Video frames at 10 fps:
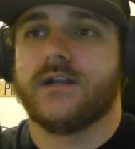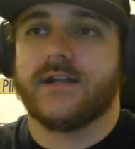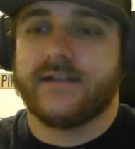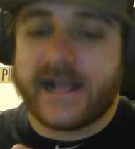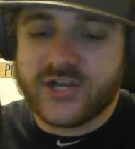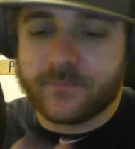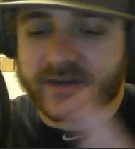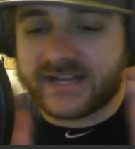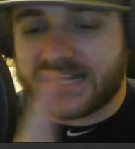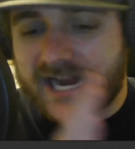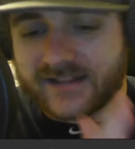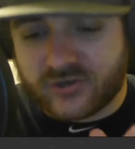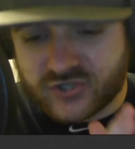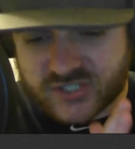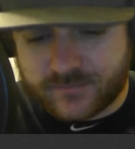Now you bring in a guy like
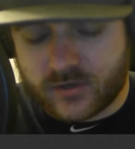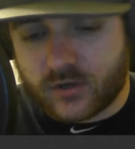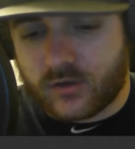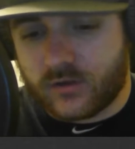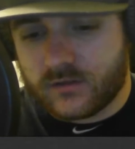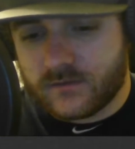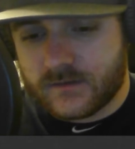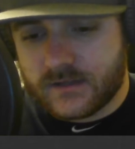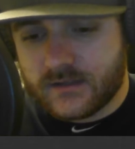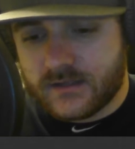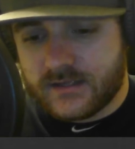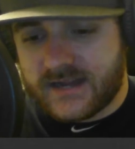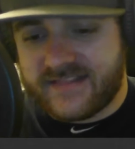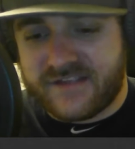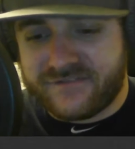Chris Paul,
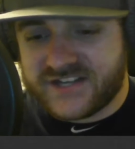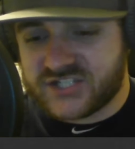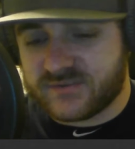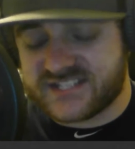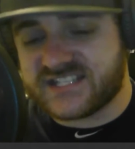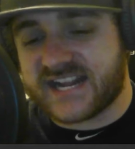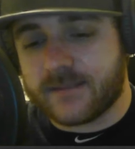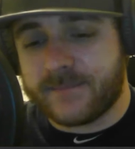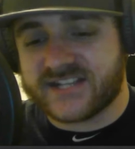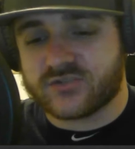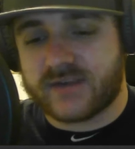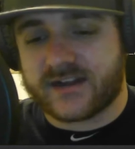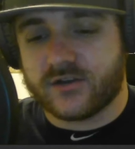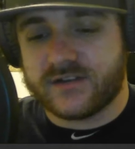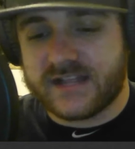and they finished with the second best
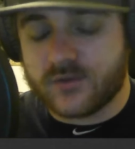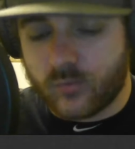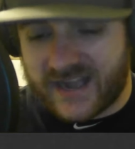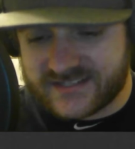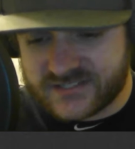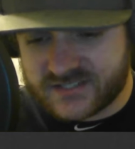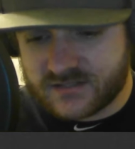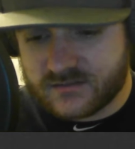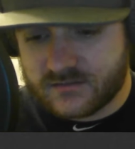record in the West.